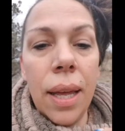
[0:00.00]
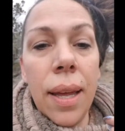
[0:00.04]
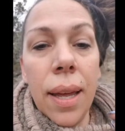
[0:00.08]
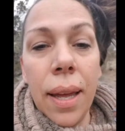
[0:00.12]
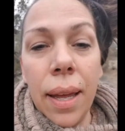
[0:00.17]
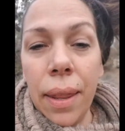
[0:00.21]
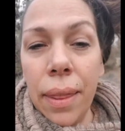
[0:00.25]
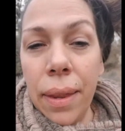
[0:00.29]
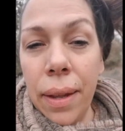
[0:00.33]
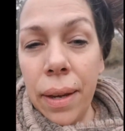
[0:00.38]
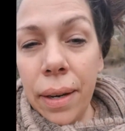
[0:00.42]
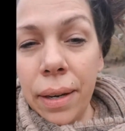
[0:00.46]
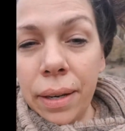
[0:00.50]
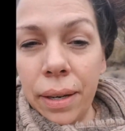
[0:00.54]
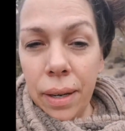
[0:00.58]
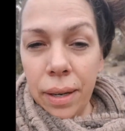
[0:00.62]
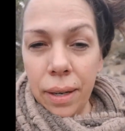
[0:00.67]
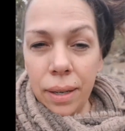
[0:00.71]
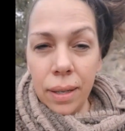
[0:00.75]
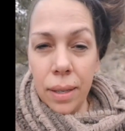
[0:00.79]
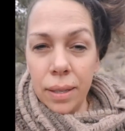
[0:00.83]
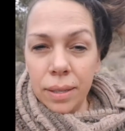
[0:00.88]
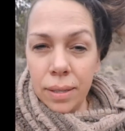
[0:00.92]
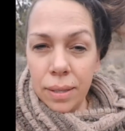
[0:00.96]
in there
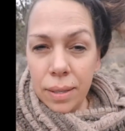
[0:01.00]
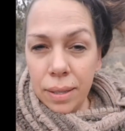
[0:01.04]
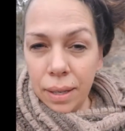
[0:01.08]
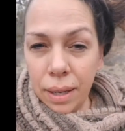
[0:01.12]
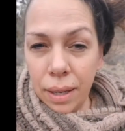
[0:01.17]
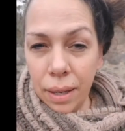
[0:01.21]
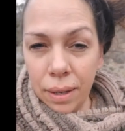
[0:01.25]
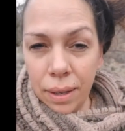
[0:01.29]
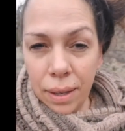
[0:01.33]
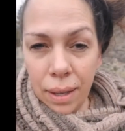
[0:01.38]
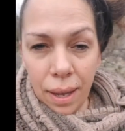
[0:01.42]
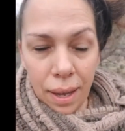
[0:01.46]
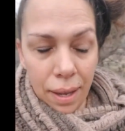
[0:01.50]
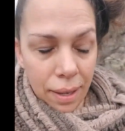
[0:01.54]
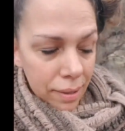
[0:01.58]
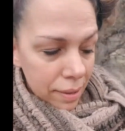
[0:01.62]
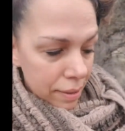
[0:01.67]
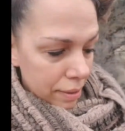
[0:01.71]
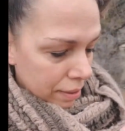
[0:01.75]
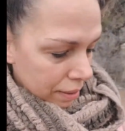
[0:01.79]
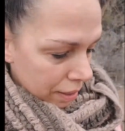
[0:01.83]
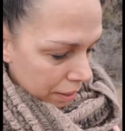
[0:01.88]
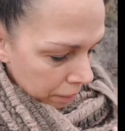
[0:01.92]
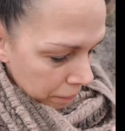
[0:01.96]
to kill the
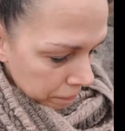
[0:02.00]
ants.